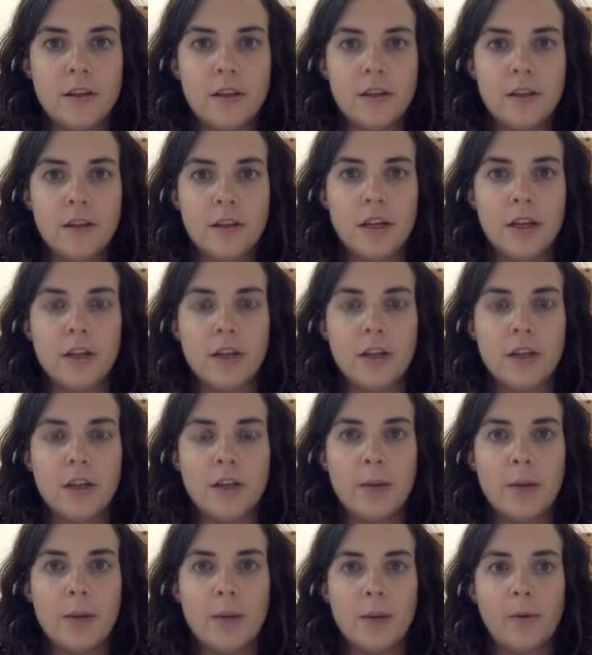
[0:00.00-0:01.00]
And you'll be
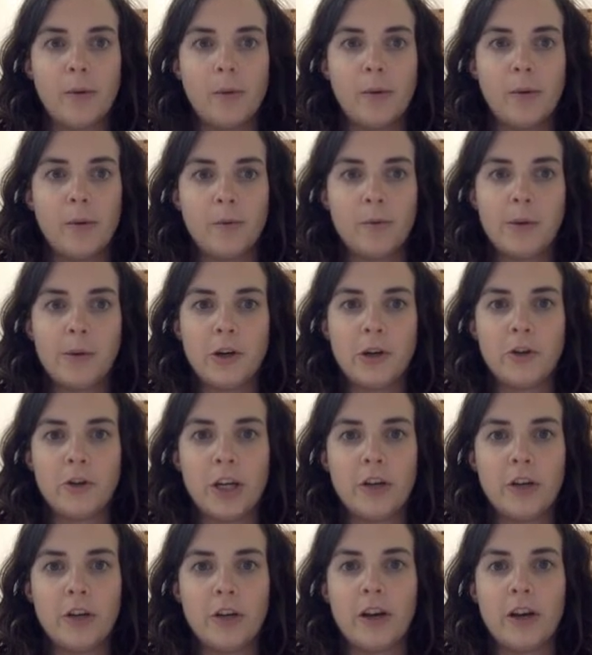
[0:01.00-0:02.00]
able to pull up your J
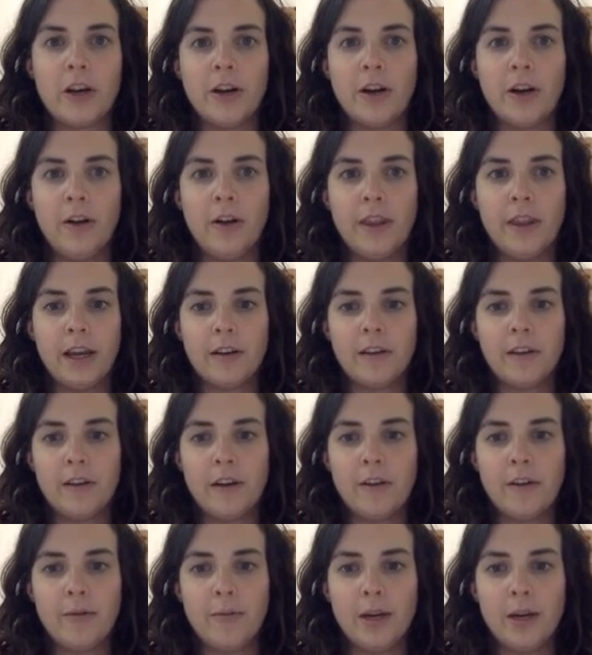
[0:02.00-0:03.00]
drive and all that good
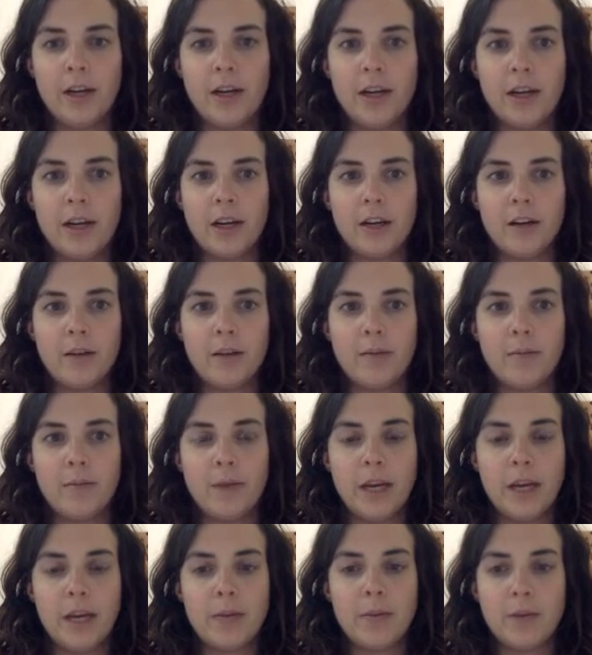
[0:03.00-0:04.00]
stuff by hitting
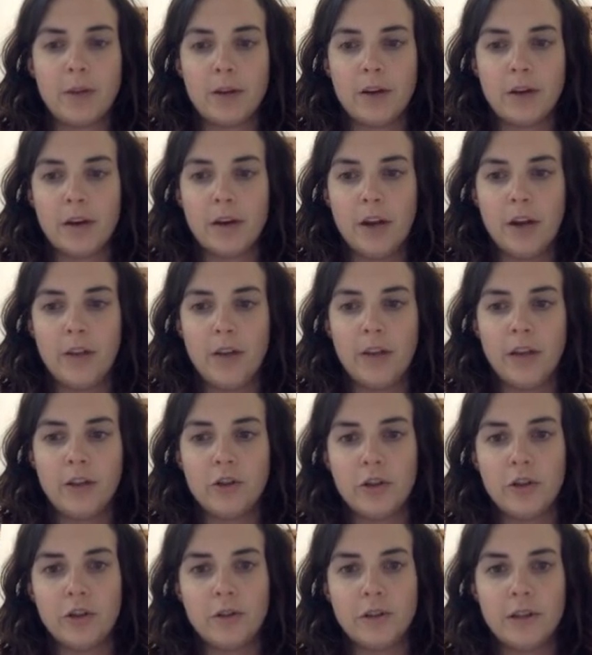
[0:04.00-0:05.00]
My Computer and
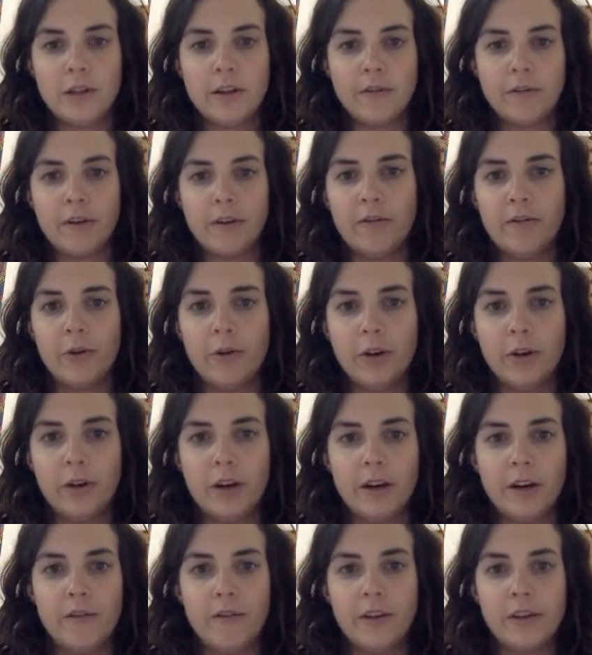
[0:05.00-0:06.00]
then choose a different
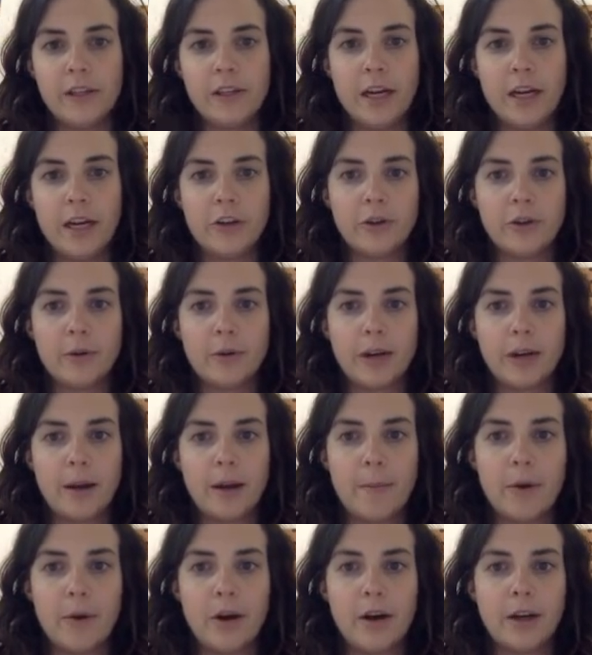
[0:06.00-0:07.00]
folder if it's not showing
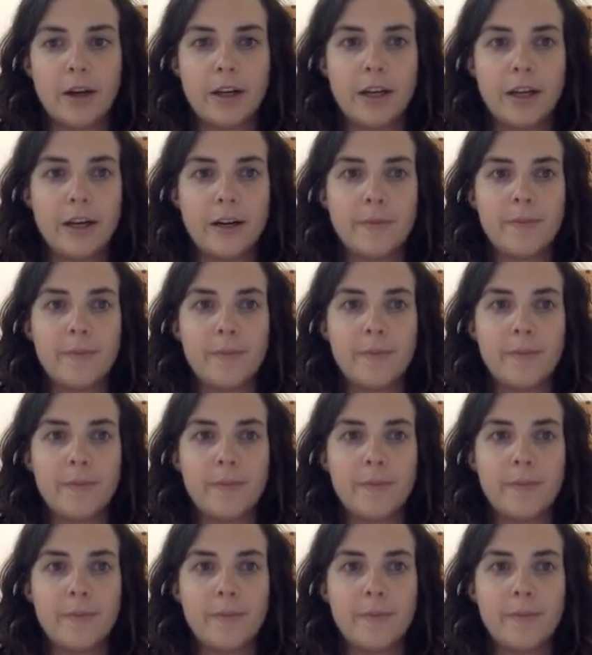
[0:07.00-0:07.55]
up on here.